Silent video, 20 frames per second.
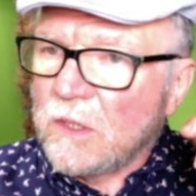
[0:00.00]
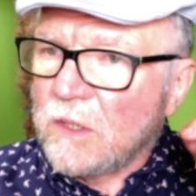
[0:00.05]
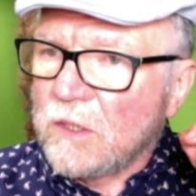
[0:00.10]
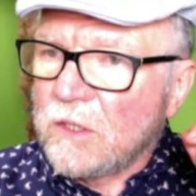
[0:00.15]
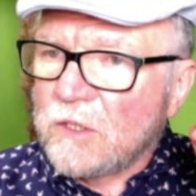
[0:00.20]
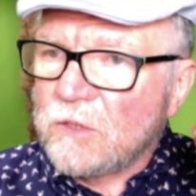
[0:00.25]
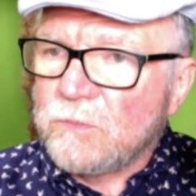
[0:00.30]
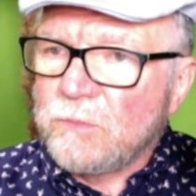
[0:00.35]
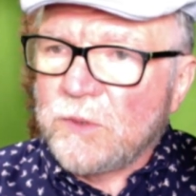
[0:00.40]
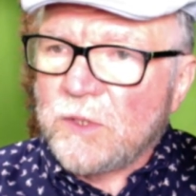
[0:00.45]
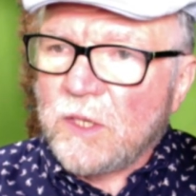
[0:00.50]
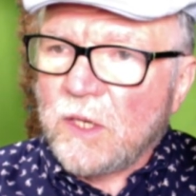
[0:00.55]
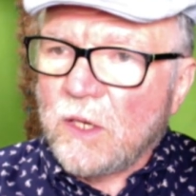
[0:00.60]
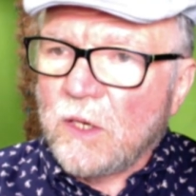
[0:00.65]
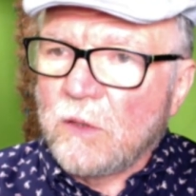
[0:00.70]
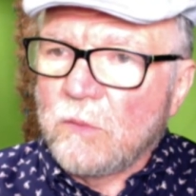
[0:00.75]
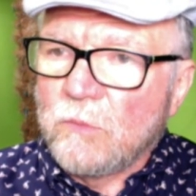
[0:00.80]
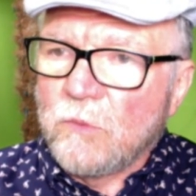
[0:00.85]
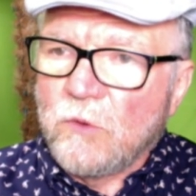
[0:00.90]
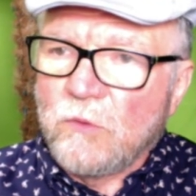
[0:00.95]
This
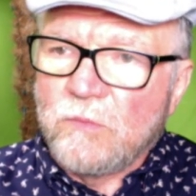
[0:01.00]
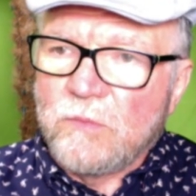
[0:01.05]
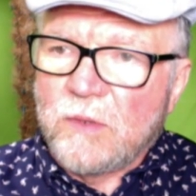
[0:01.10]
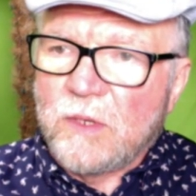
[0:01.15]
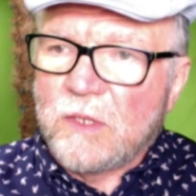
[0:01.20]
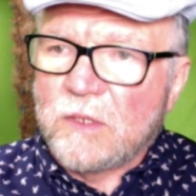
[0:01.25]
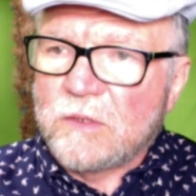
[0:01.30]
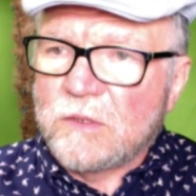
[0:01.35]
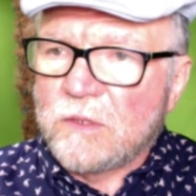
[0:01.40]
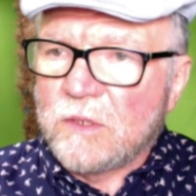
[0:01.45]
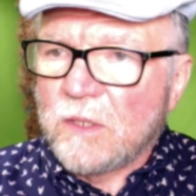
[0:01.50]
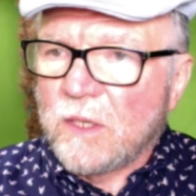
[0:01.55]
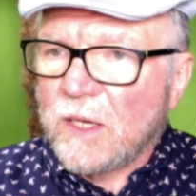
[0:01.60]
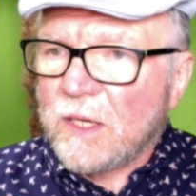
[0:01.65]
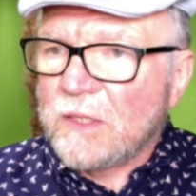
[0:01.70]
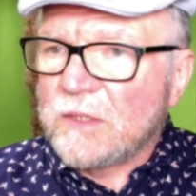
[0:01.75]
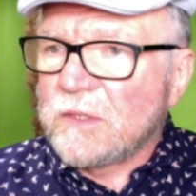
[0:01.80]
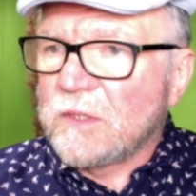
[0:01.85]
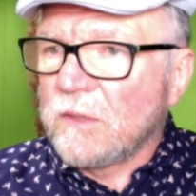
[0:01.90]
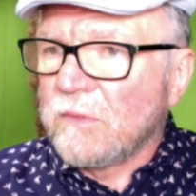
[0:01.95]
particular movement is the
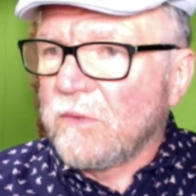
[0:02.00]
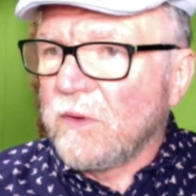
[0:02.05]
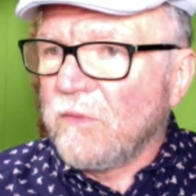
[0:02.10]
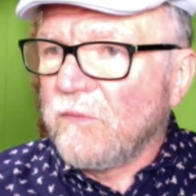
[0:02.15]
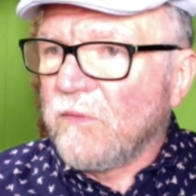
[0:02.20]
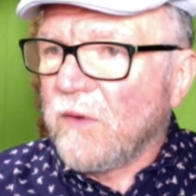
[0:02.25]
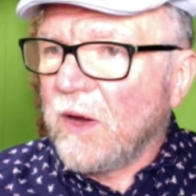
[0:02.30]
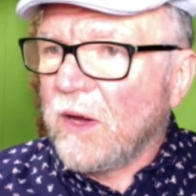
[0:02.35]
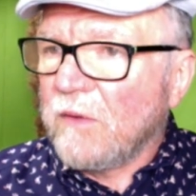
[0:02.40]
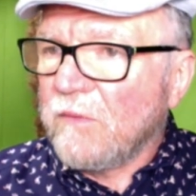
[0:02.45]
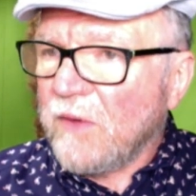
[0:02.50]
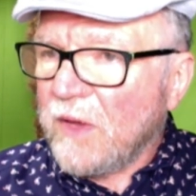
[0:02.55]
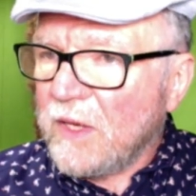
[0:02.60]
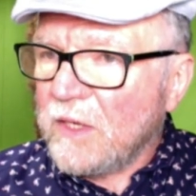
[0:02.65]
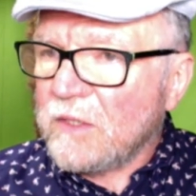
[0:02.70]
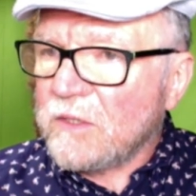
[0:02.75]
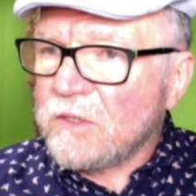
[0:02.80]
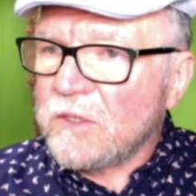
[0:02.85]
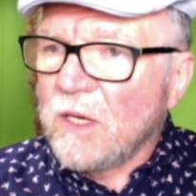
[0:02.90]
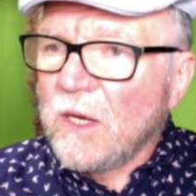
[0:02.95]

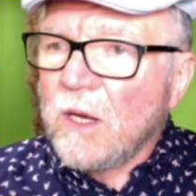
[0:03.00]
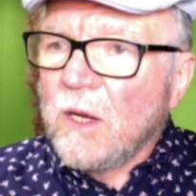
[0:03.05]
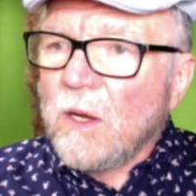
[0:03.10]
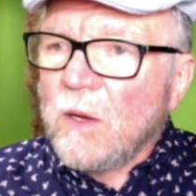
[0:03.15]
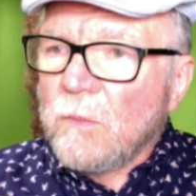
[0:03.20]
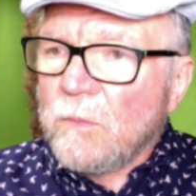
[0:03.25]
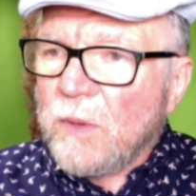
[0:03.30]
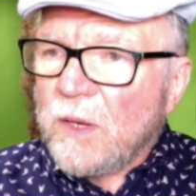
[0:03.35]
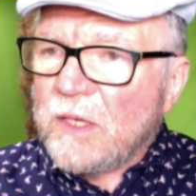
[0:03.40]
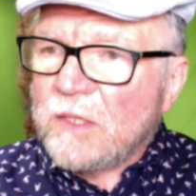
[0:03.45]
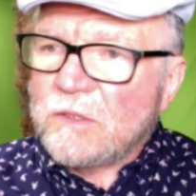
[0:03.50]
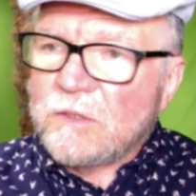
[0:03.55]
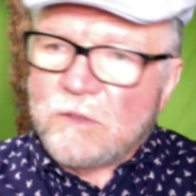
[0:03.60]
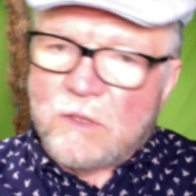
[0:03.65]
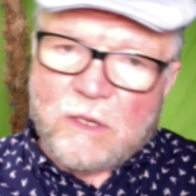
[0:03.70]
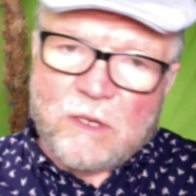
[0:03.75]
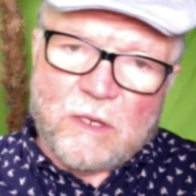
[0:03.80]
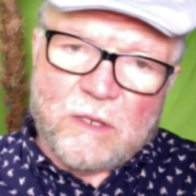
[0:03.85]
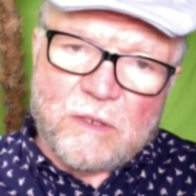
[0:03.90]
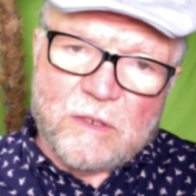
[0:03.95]
975H, based
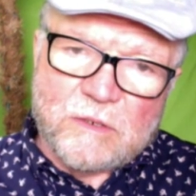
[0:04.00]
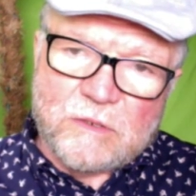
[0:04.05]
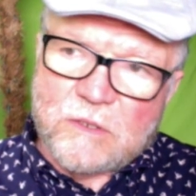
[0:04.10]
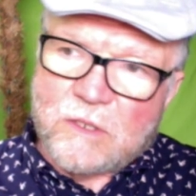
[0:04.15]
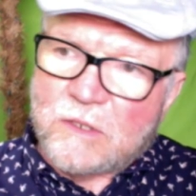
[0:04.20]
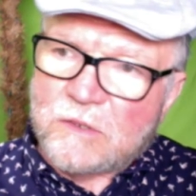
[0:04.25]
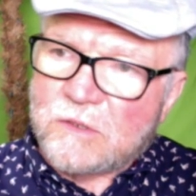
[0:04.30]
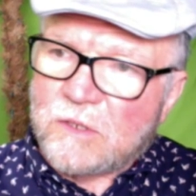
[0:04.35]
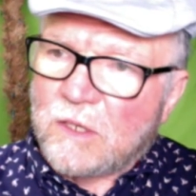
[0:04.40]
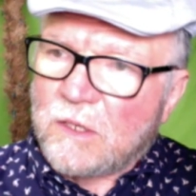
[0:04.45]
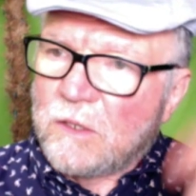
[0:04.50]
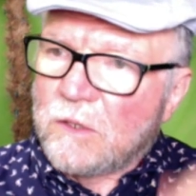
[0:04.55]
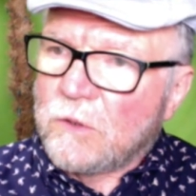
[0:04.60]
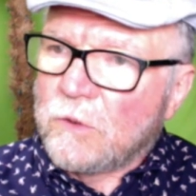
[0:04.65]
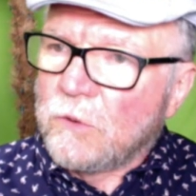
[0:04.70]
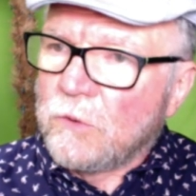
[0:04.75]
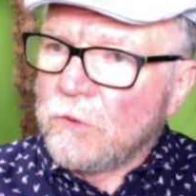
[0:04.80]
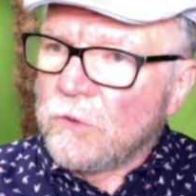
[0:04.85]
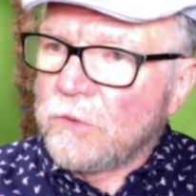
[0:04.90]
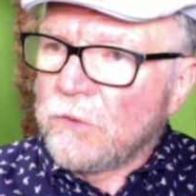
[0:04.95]
on the
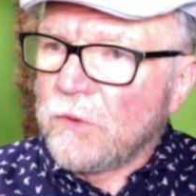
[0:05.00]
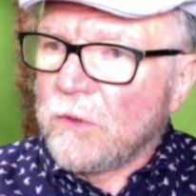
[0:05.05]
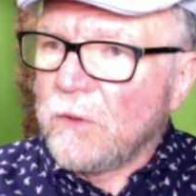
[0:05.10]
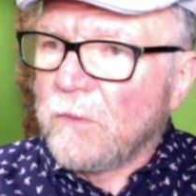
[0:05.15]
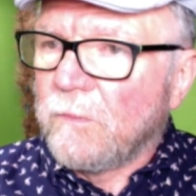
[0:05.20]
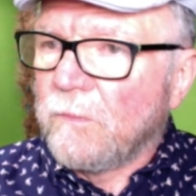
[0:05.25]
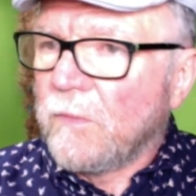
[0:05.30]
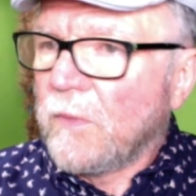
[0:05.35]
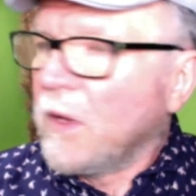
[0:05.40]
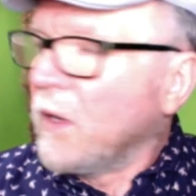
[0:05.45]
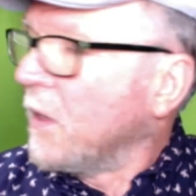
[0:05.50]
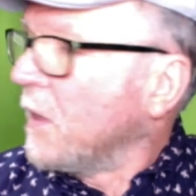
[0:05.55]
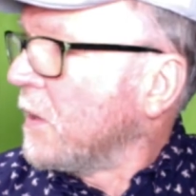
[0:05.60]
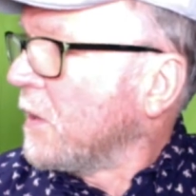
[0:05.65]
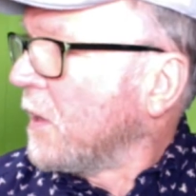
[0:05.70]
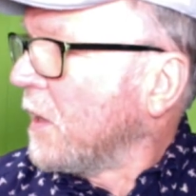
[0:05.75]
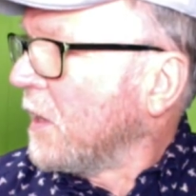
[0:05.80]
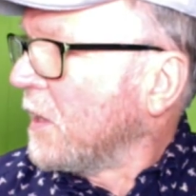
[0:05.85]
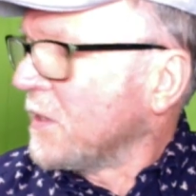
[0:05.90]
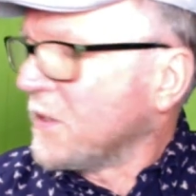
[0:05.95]
Jaeger-LeCoultre
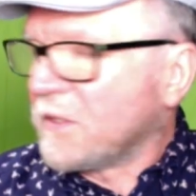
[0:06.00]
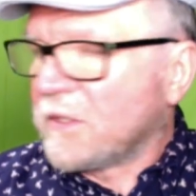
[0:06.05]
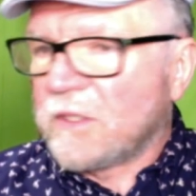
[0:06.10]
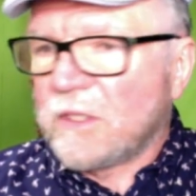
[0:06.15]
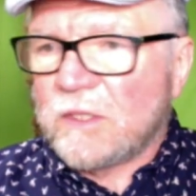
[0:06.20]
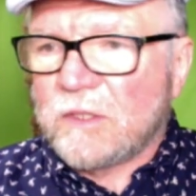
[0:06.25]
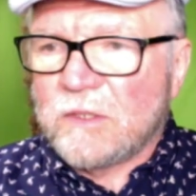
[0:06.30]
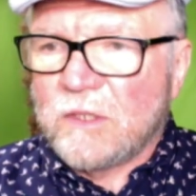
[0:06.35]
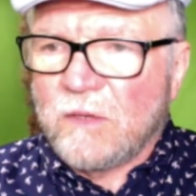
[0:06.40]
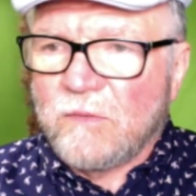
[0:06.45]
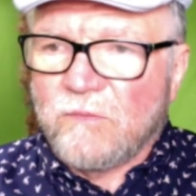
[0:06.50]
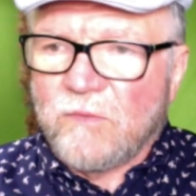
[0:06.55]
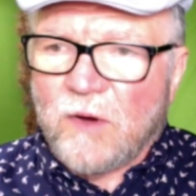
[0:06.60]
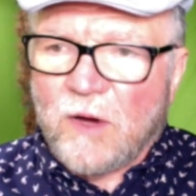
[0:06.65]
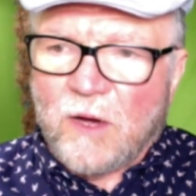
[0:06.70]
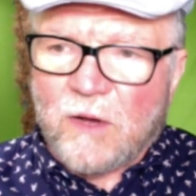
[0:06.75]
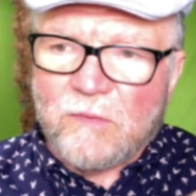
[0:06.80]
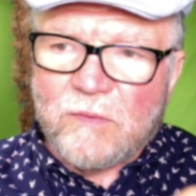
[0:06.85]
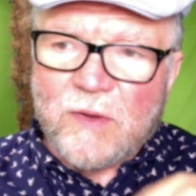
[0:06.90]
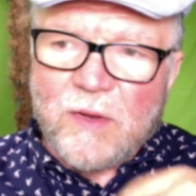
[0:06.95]

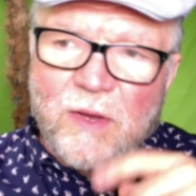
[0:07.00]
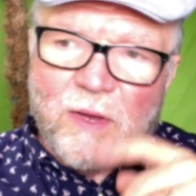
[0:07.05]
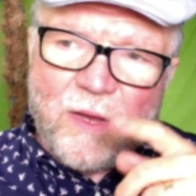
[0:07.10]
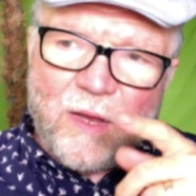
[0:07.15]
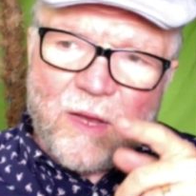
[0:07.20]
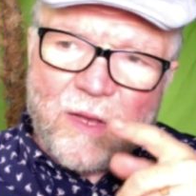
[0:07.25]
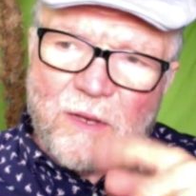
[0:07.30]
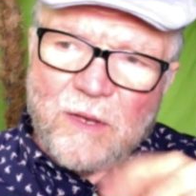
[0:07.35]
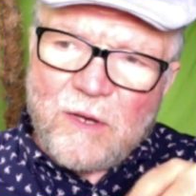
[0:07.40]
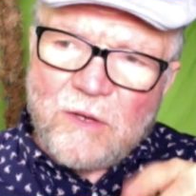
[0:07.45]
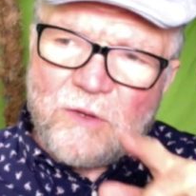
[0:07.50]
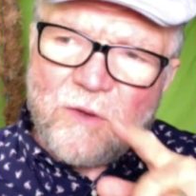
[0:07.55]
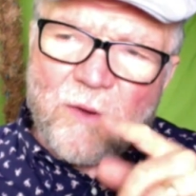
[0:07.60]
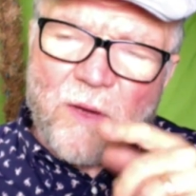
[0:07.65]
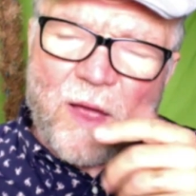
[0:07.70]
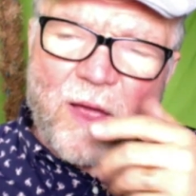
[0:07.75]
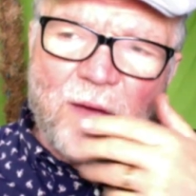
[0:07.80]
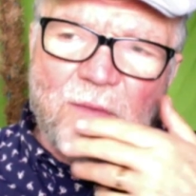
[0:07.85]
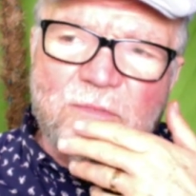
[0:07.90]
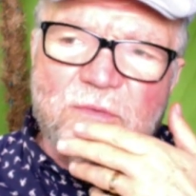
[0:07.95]
965. And then you
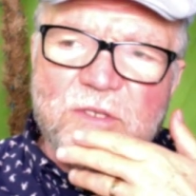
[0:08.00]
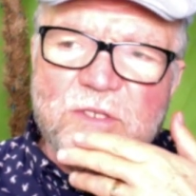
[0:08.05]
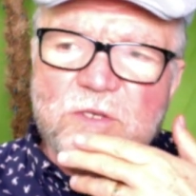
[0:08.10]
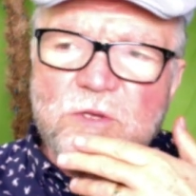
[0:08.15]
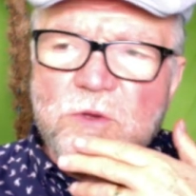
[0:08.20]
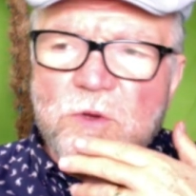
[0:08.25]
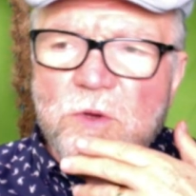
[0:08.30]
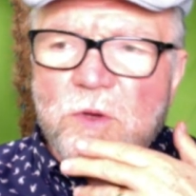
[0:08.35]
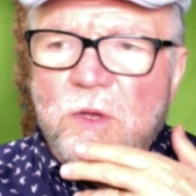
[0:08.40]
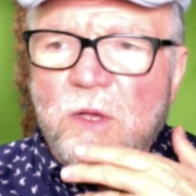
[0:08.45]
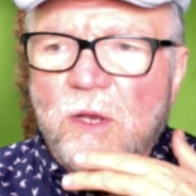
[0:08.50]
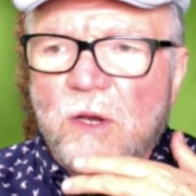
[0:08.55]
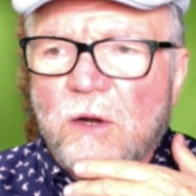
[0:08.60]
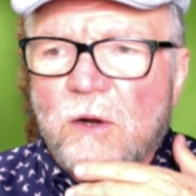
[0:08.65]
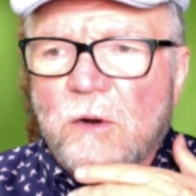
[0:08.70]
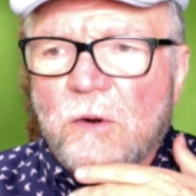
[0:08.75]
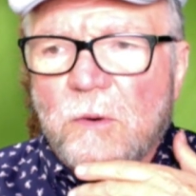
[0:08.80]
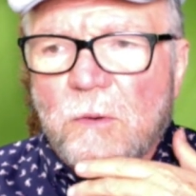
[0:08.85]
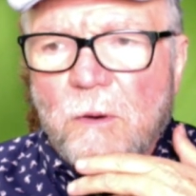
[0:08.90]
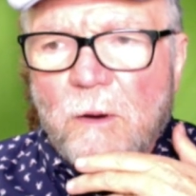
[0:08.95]
have the
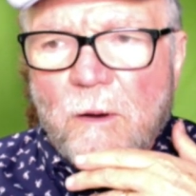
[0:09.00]
circular